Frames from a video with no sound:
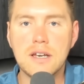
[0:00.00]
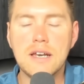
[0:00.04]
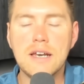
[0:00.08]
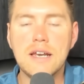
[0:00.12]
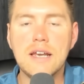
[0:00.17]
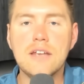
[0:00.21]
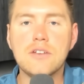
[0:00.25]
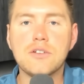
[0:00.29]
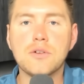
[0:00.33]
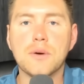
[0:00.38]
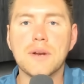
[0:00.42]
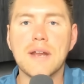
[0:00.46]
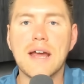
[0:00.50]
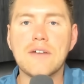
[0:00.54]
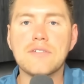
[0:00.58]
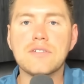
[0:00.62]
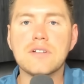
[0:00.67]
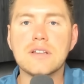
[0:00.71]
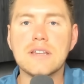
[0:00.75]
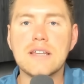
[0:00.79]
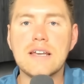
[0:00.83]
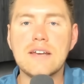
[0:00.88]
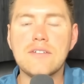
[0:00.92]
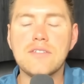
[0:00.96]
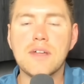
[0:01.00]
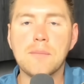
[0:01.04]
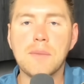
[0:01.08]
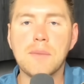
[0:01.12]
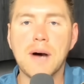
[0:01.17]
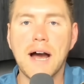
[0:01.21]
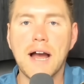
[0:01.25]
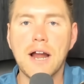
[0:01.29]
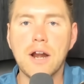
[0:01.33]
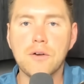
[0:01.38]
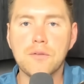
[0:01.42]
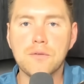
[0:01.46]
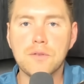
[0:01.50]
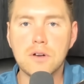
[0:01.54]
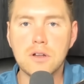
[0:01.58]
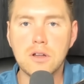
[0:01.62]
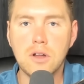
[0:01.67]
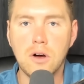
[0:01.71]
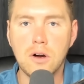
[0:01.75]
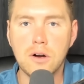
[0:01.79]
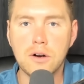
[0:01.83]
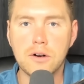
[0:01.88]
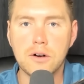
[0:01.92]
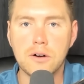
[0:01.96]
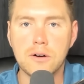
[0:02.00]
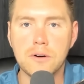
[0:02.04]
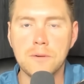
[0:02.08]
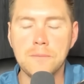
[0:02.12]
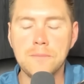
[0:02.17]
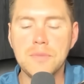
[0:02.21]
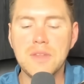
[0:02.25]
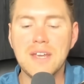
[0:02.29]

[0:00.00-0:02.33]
He's going to have to leave them higher for longer.